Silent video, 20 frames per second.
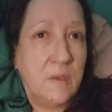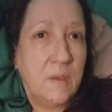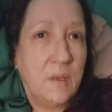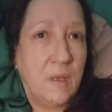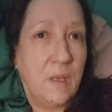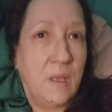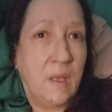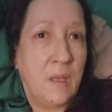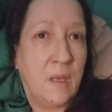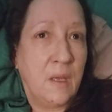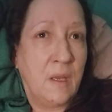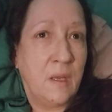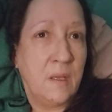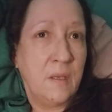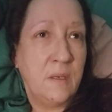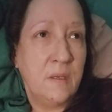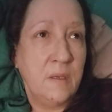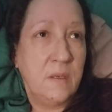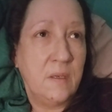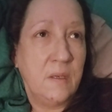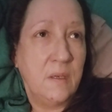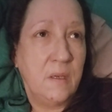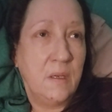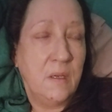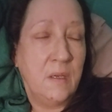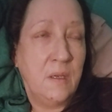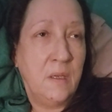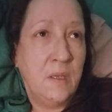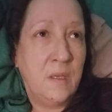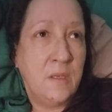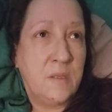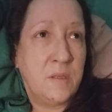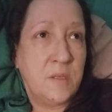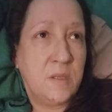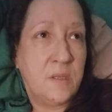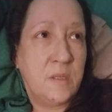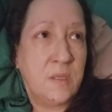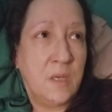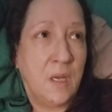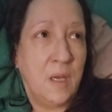And
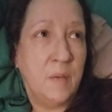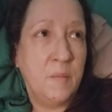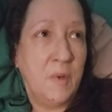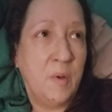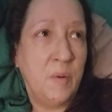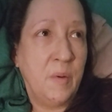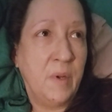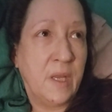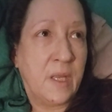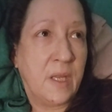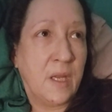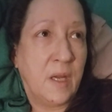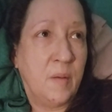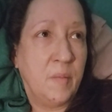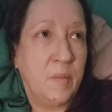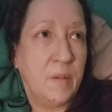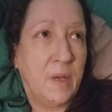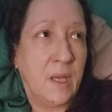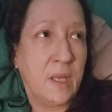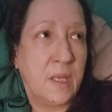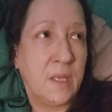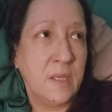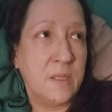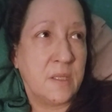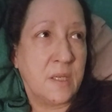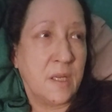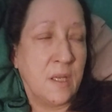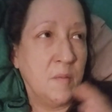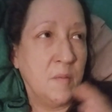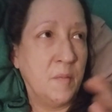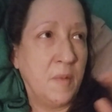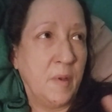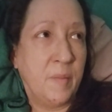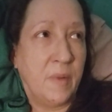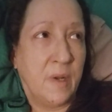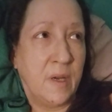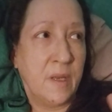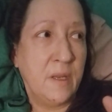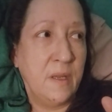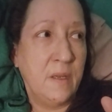each time I wake up, I can tell my
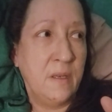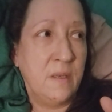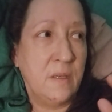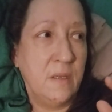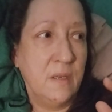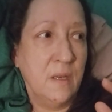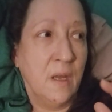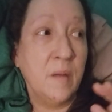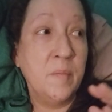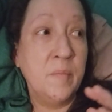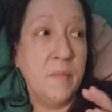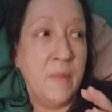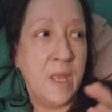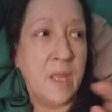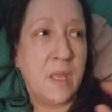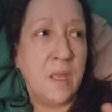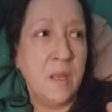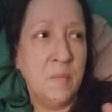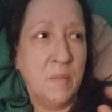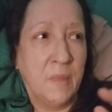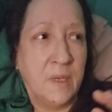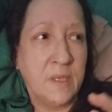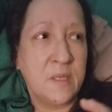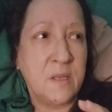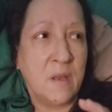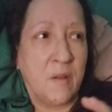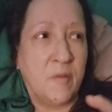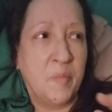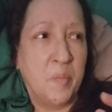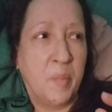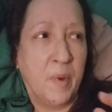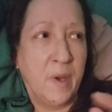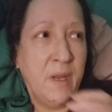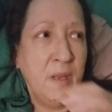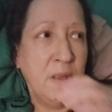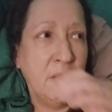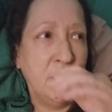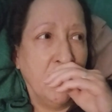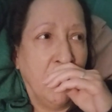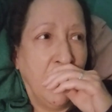body I'm making myself
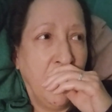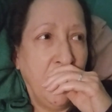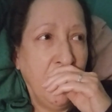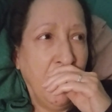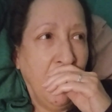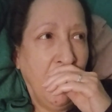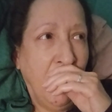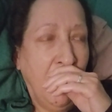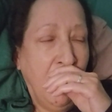breathe, right?